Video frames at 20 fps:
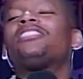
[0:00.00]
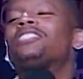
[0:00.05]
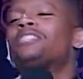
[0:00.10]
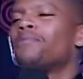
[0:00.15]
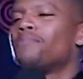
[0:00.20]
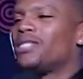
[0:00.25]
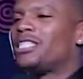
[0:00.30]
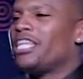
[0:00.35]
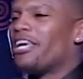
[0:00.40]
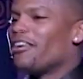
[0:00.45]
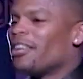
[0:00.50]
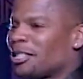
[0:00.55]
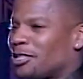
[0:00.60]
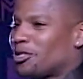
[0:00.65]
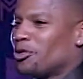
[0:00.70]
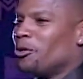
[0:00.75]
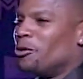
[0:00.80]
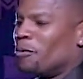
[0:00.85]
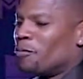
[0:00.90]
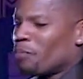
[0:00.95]
cemeteries,
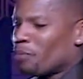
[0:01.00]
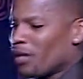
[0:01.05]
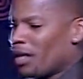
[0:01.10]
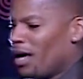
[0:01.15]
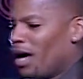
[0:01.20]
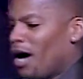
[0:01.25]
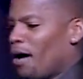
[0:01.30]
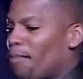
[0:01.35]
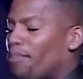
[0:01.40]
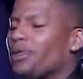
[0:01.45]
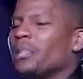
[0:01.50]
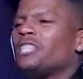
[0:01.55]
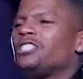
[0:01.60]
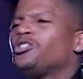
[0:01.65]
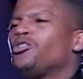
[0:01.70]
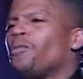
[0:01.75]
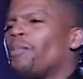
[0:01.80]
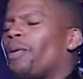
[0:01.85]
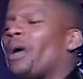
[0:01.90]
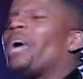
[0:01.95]
too. A place
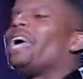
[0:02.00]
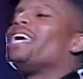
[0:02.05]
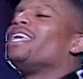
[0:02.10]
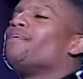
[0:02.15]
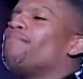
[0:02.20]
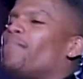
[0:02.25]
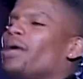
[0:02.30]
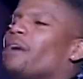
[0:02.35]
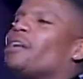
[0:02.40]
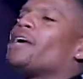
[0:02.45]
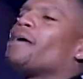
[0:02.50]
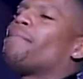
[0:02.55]
you pay to bury a